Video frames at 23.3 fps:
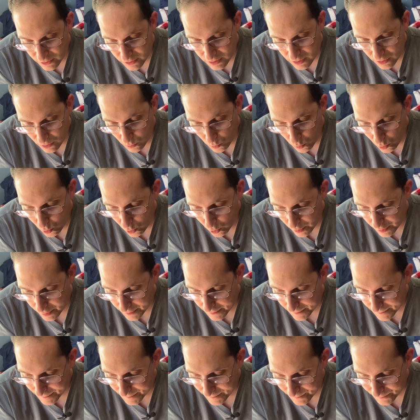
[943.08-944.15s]
in the ward,
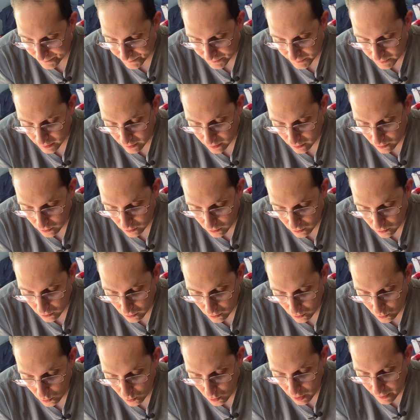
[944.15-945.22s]

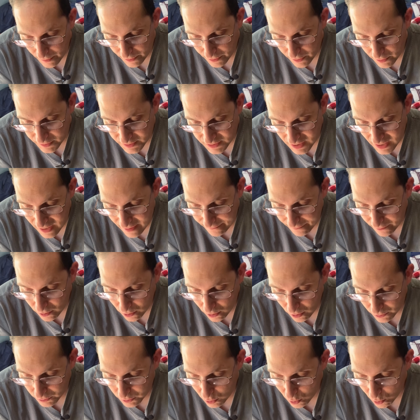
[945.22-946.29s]
what the staff
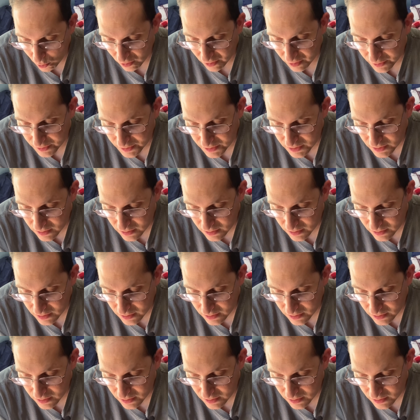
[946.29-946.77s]
called gorks.